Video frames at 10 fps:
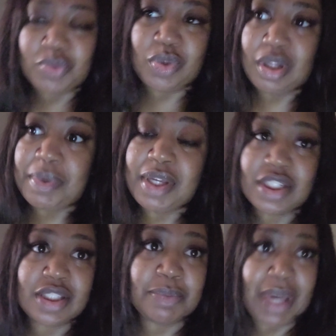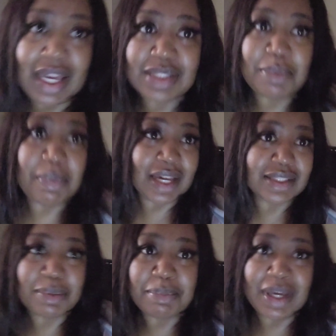when it be just back to
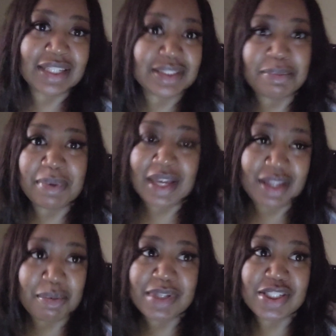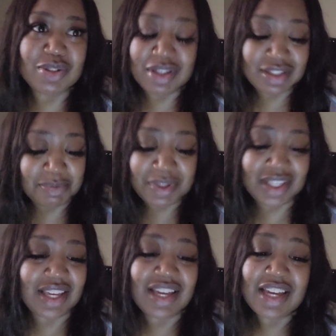back to back to back, it be stressing me.